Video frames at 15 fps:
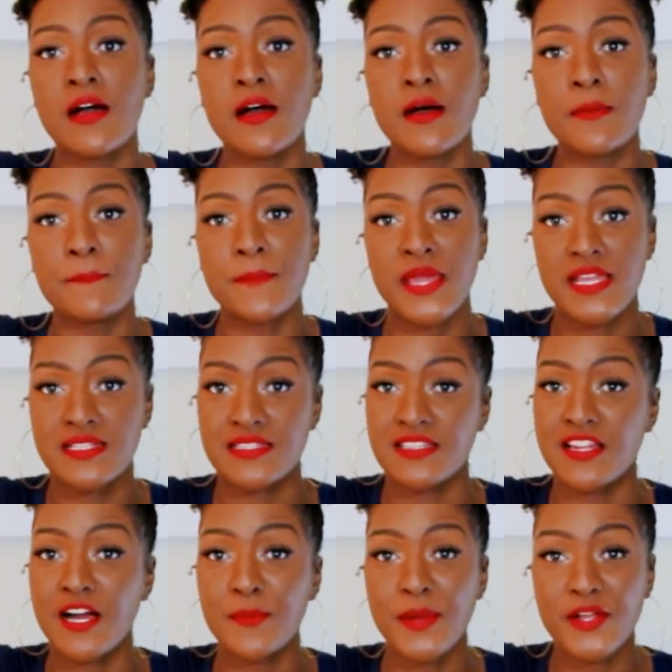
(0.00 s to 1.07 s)

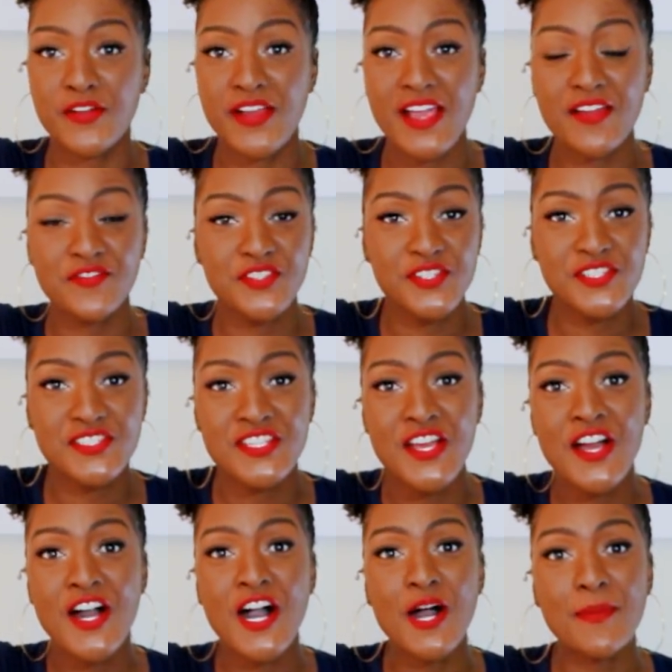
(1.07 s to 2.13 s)
amazing. All my crafters,
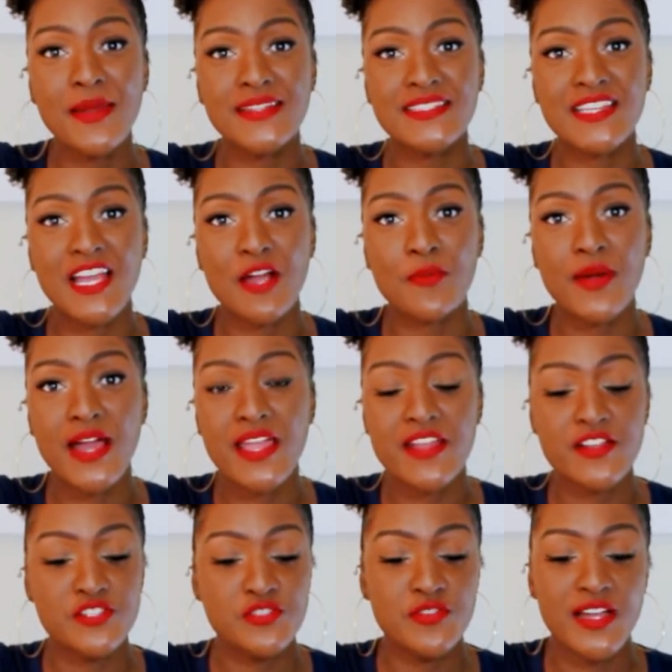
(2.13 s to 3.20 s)
all my
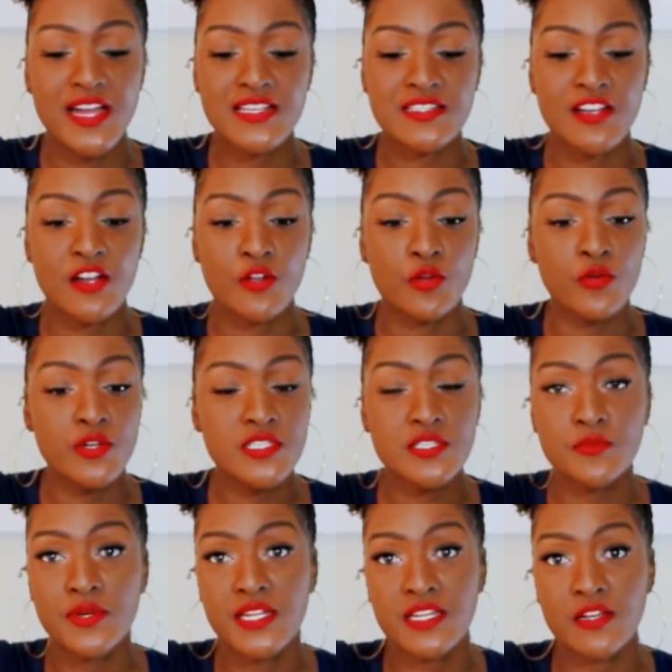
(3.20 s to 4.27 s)
DIYers, you guys are going to
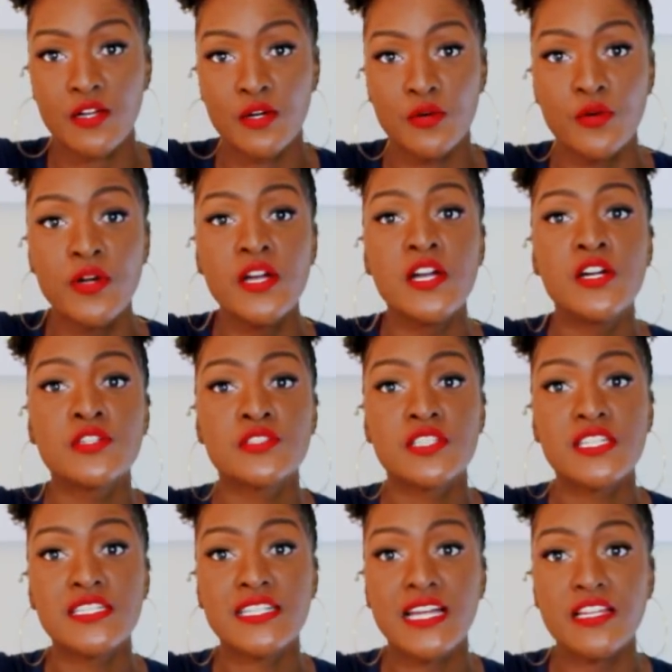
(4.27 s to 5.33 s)
want to go to
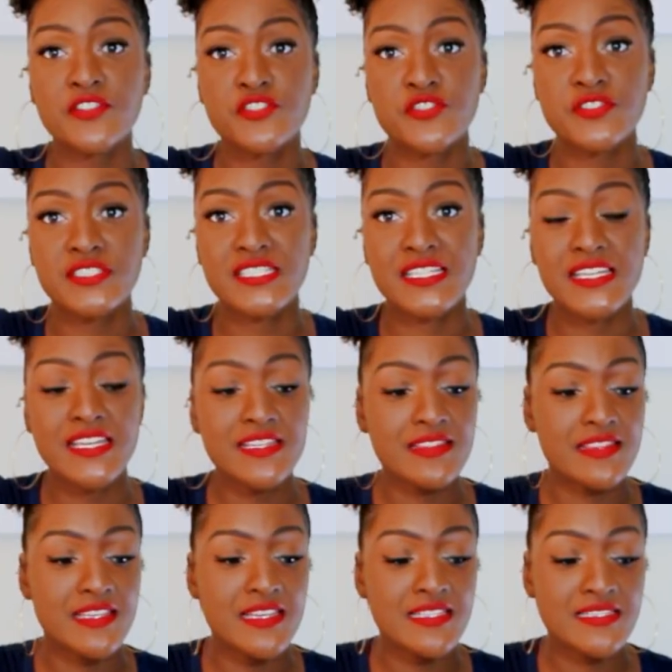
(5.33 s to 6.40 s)
the Dollar Tree to
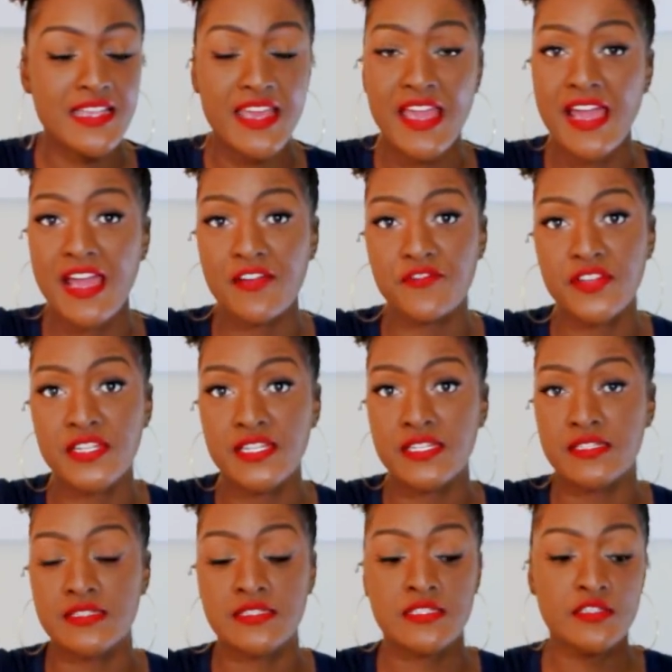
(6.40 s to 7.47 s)
get these. They have it
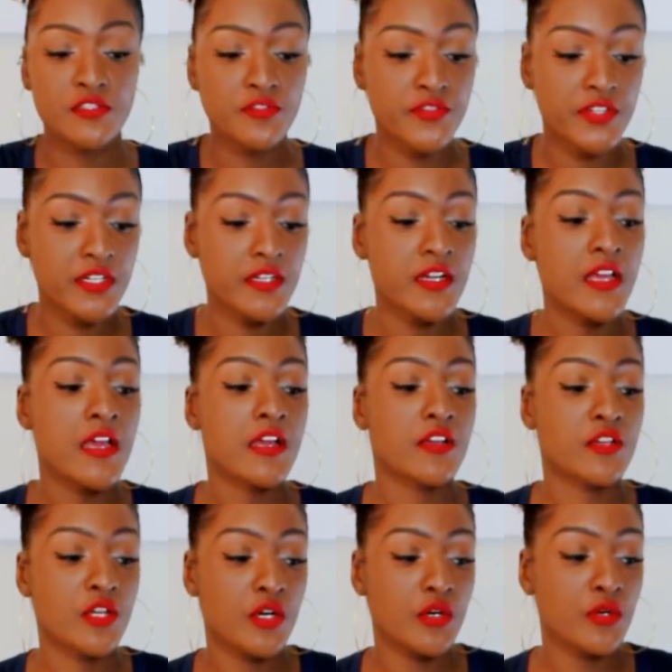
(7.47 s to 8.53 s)
in silver,
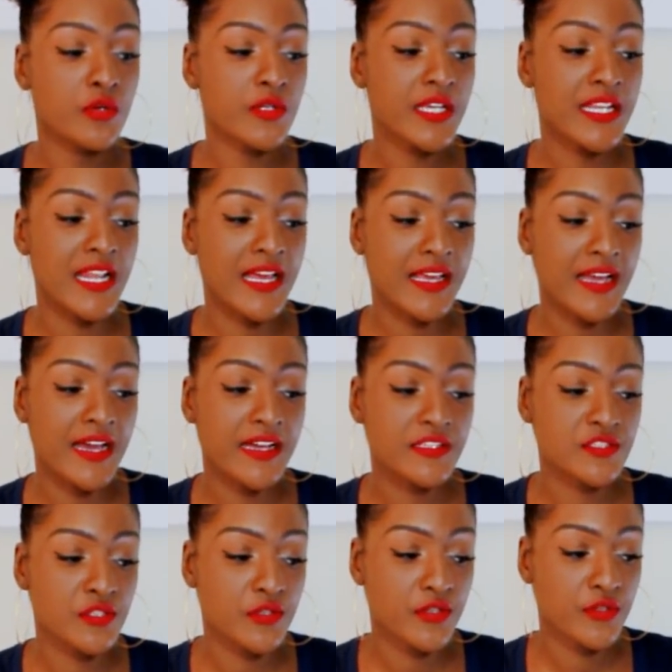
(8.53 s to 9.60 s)
gold, and I
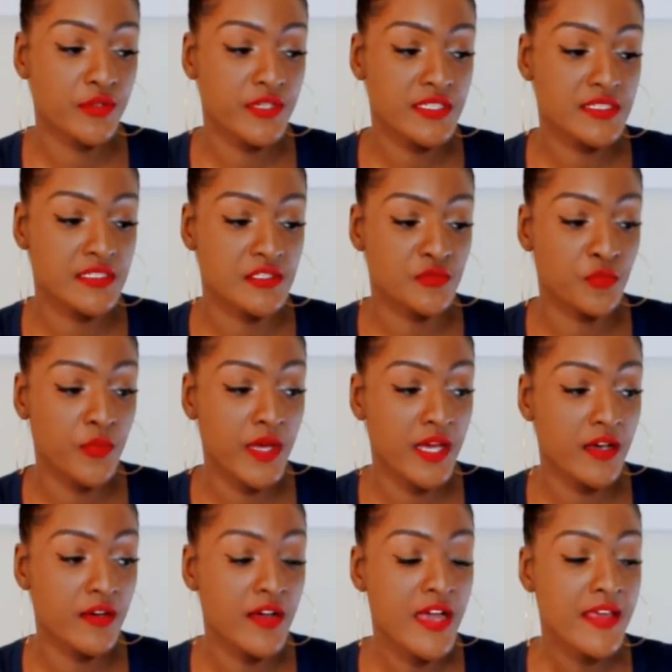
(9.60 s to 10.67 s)
got turquoise as
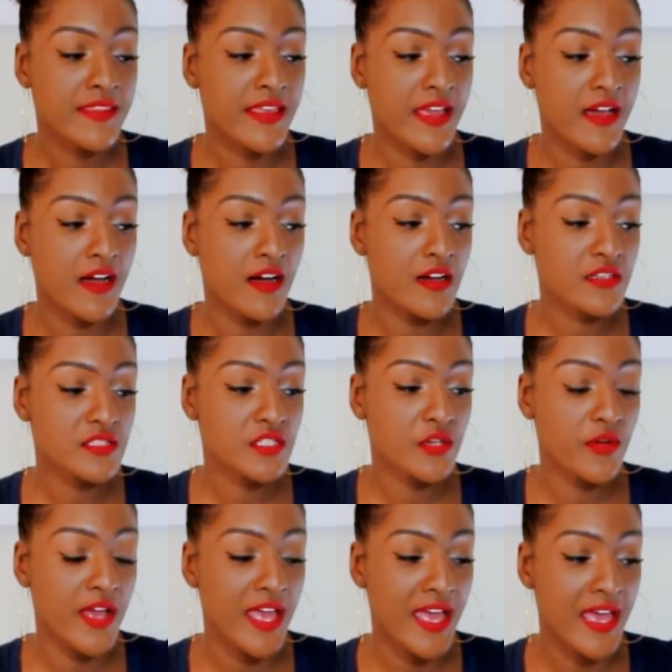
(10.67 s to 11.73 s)
well. They
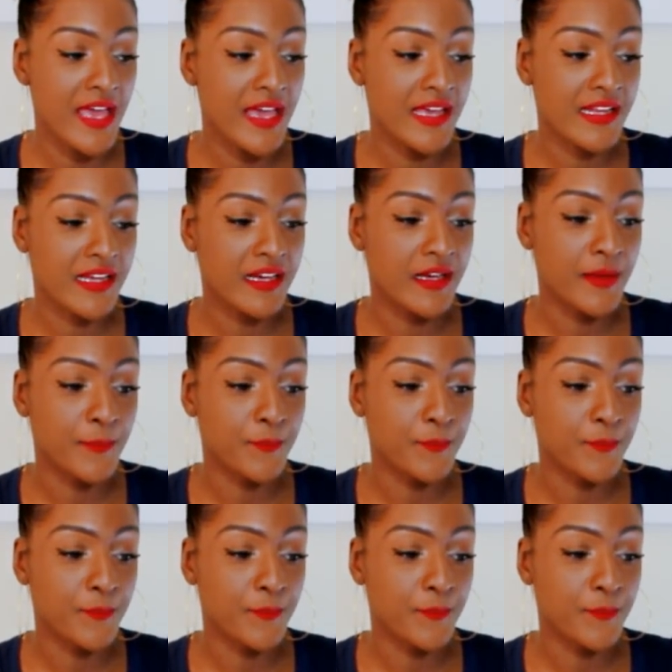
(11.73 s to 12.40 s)
also had